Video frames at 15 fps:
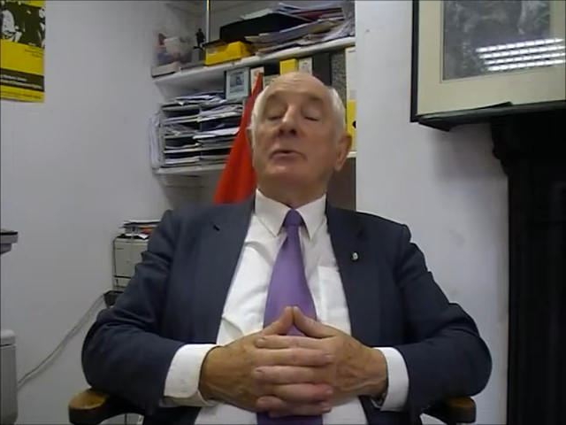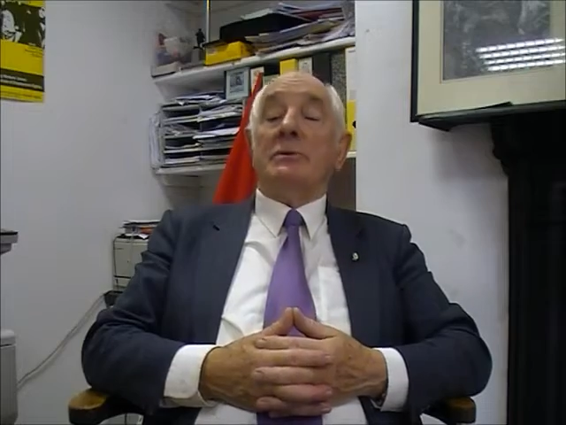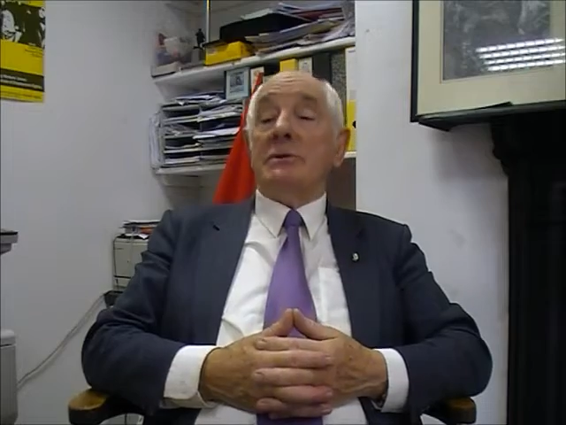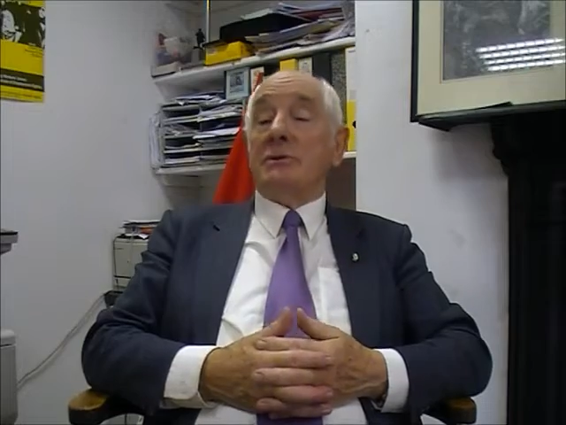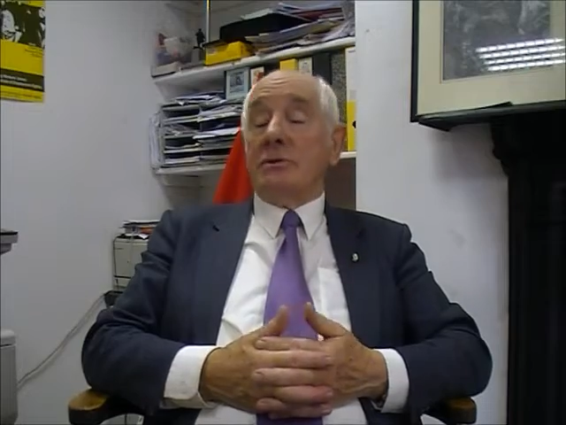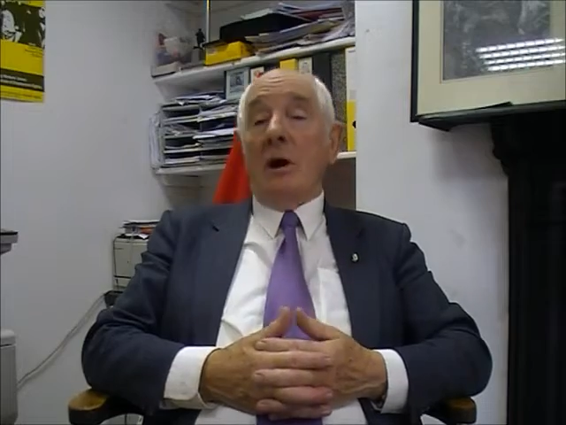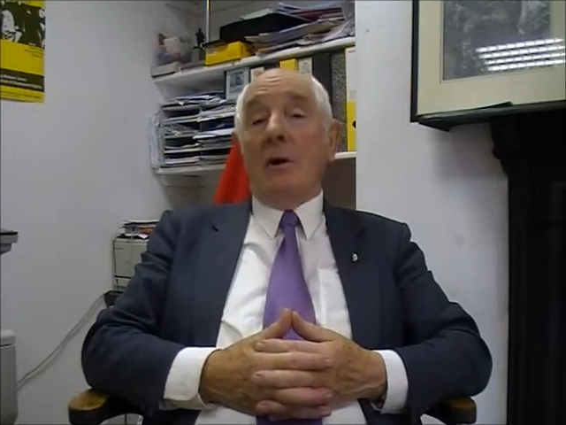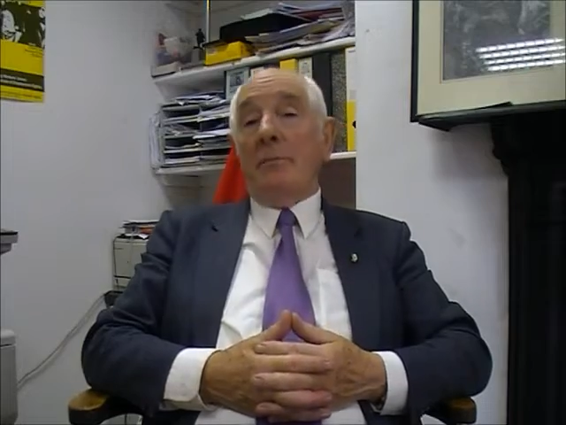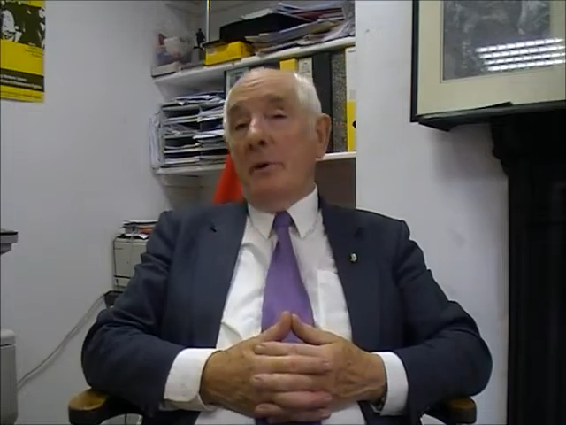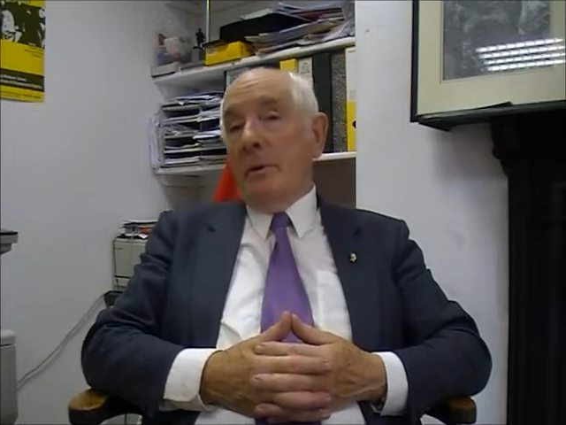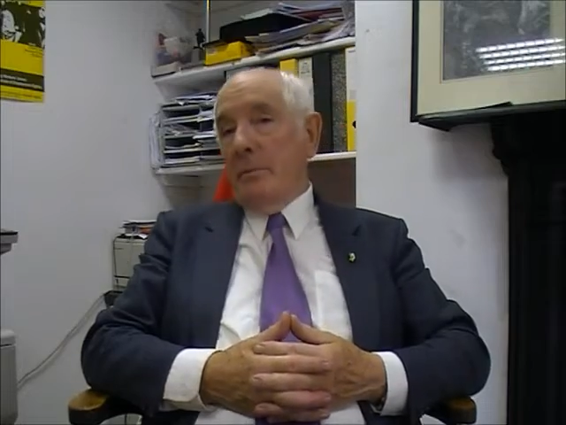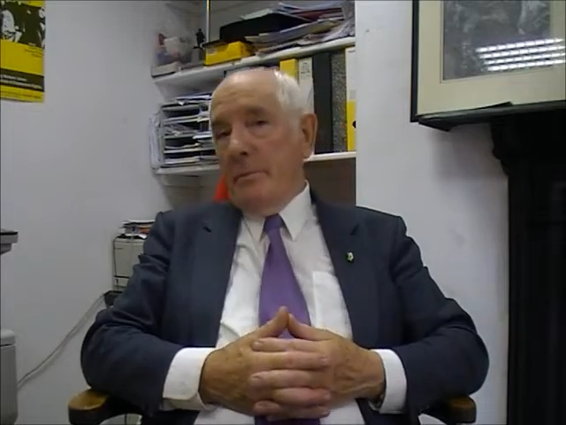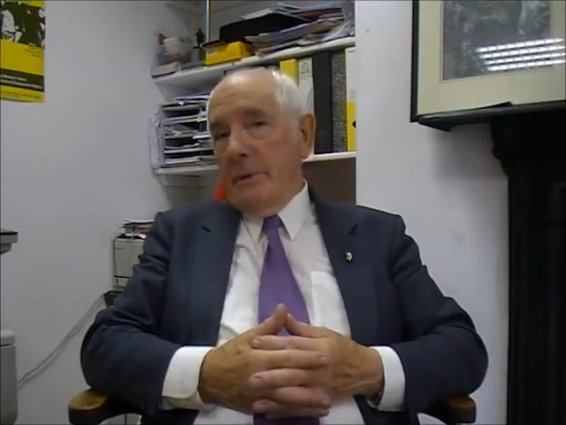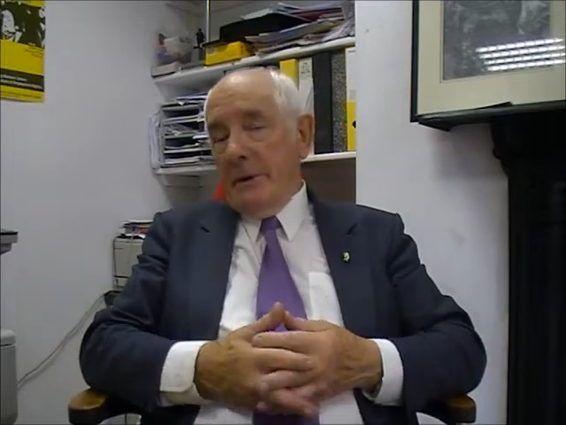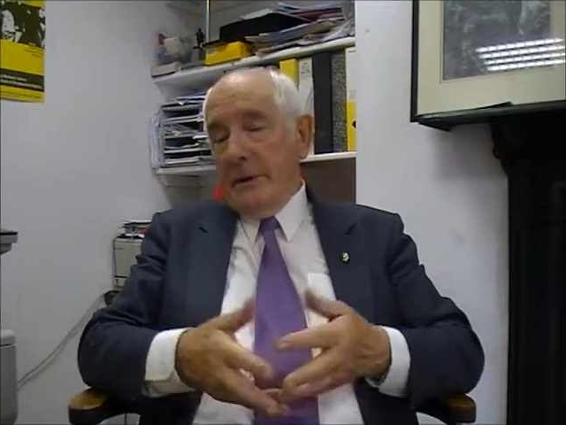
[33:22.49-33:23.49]
words, to stop
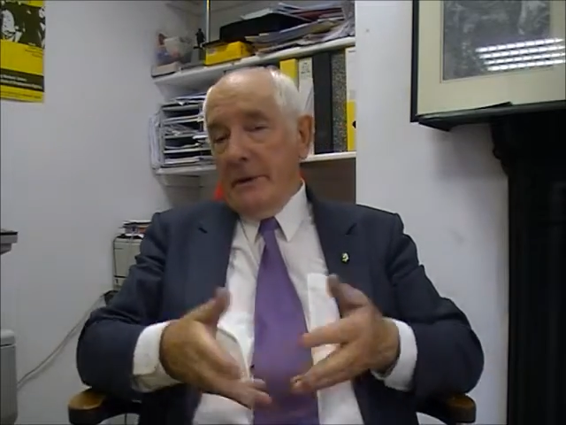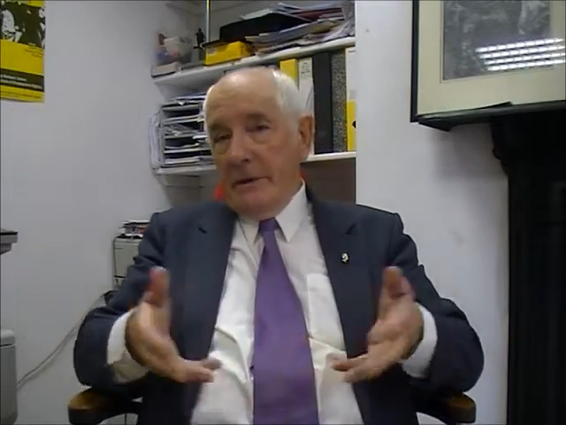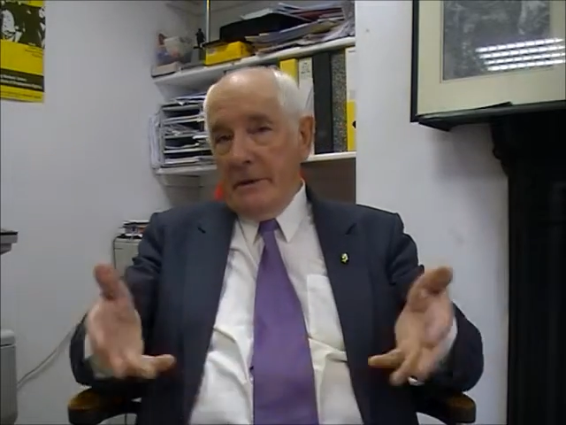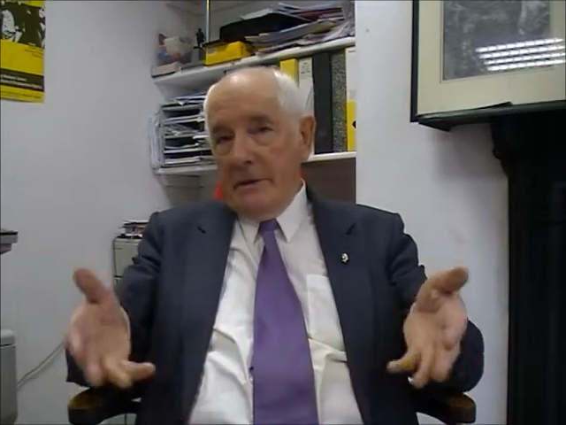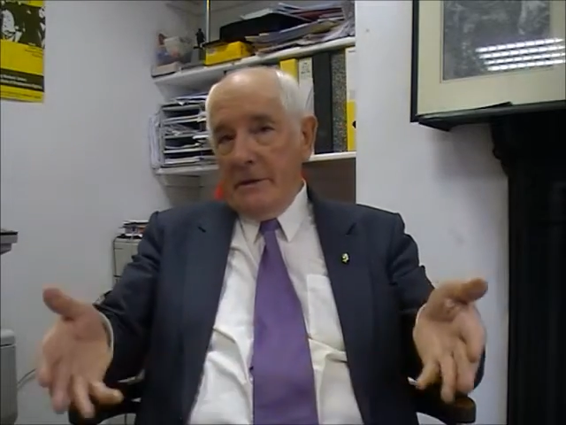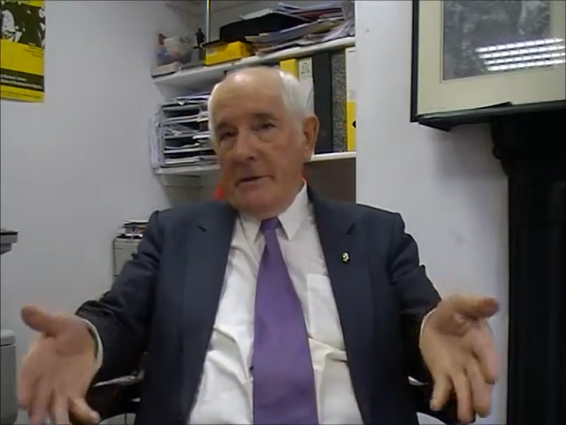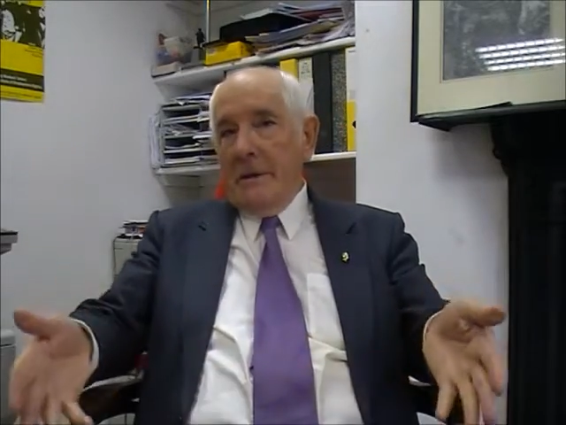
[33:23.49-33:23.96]
him being